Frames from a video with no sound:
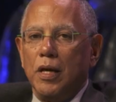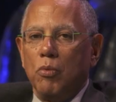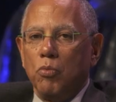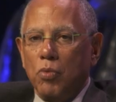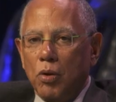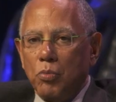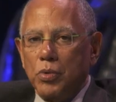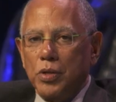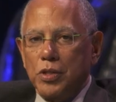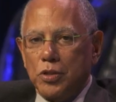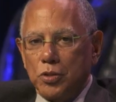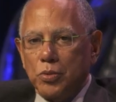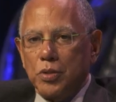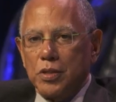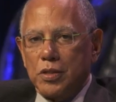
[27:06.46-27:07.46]
that what we
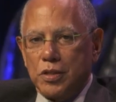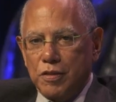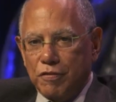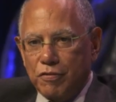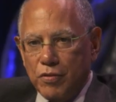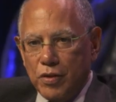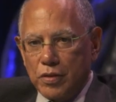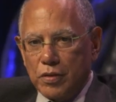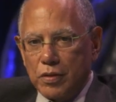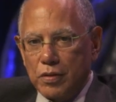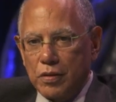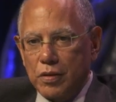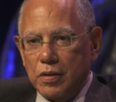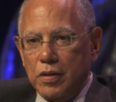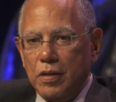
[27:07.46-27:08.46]
do is different.
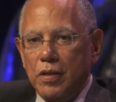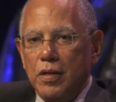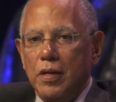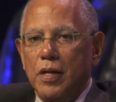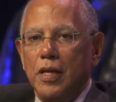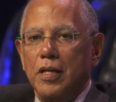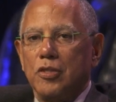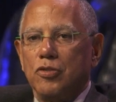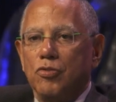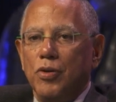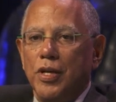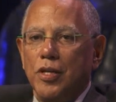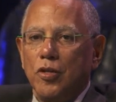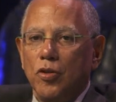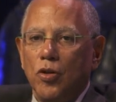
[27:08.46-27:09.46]
It's
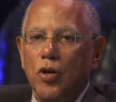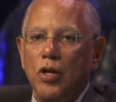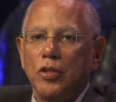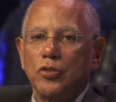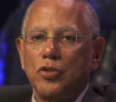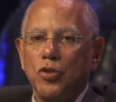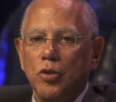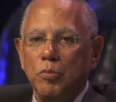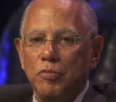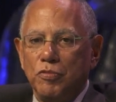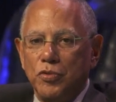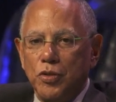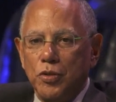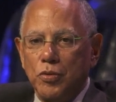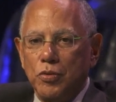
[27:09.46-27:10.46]
creating a long term
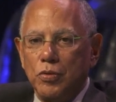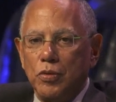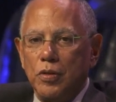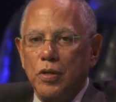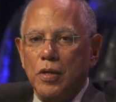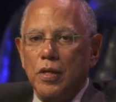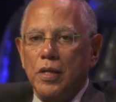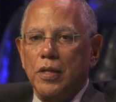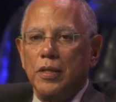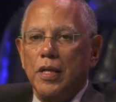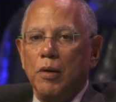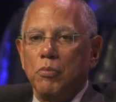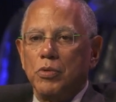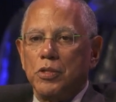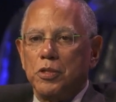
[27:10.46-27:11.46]
view
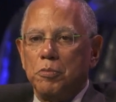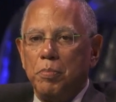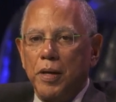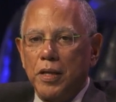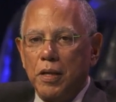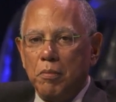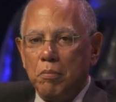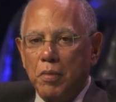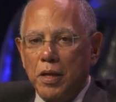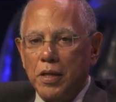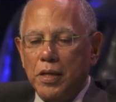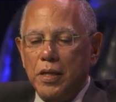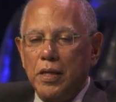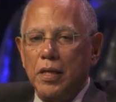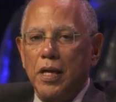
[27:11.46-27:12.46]
that we spend the
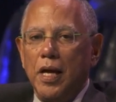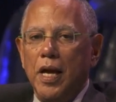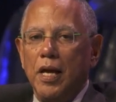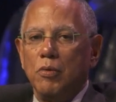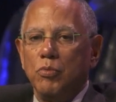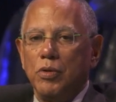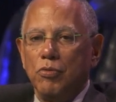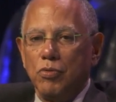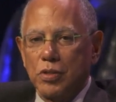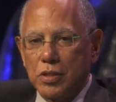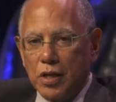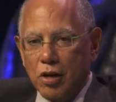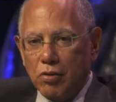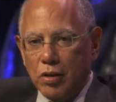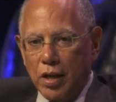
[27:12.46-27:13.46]
money and we risk
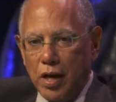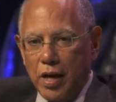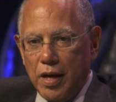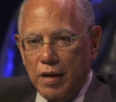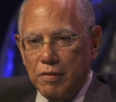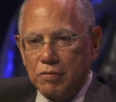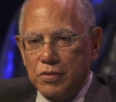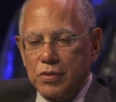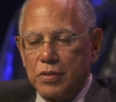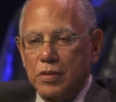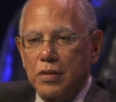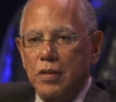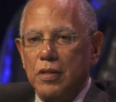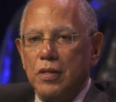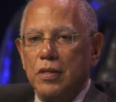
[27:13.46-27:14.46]
our lives
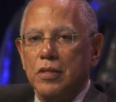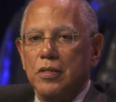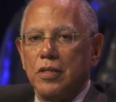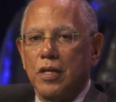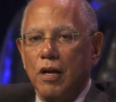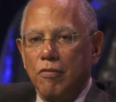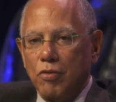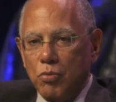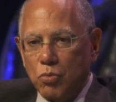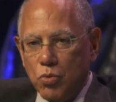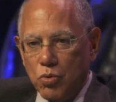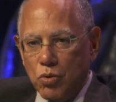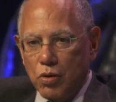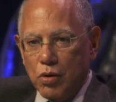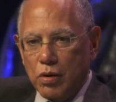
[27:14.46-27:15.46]
to cover
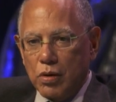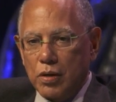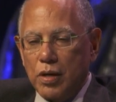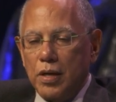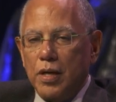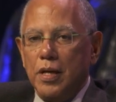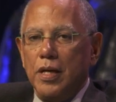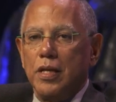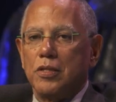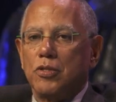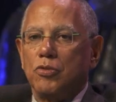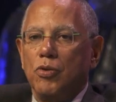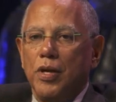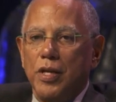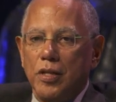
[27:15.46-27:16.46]
war. It's
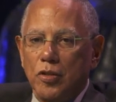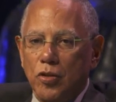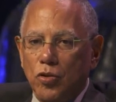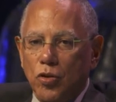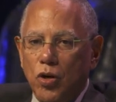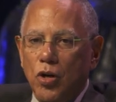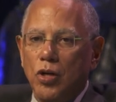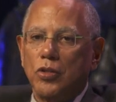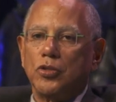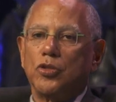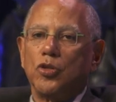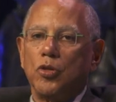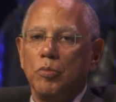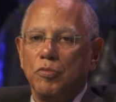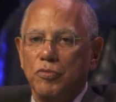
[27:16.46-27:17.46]
creating a long
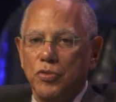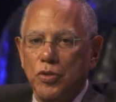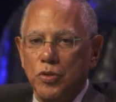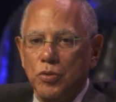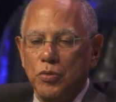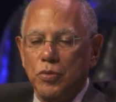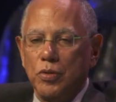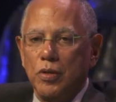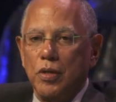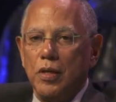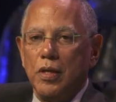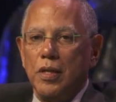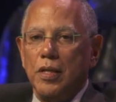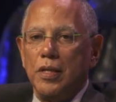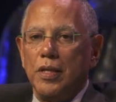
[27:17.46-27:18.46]
term view
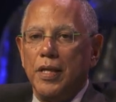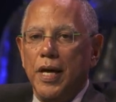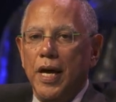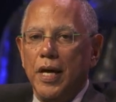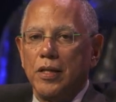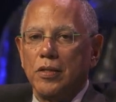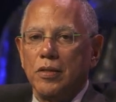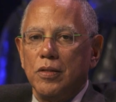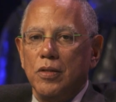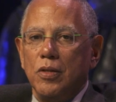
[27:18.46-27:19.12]
that